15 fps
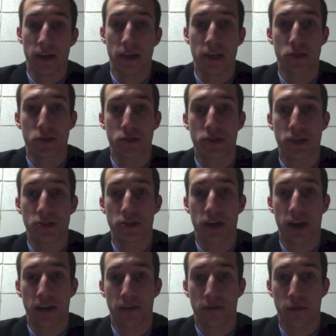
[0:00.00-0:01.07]
This was such an
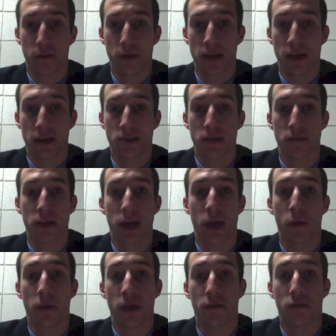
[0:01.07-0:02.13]
honor for me and something I
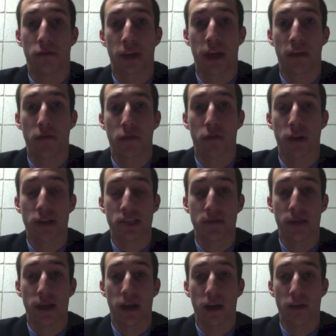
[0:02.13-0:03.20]
will never forget for the rest of
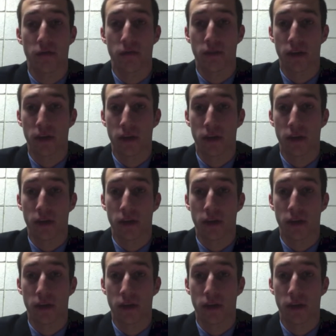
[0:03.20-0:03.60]
my life.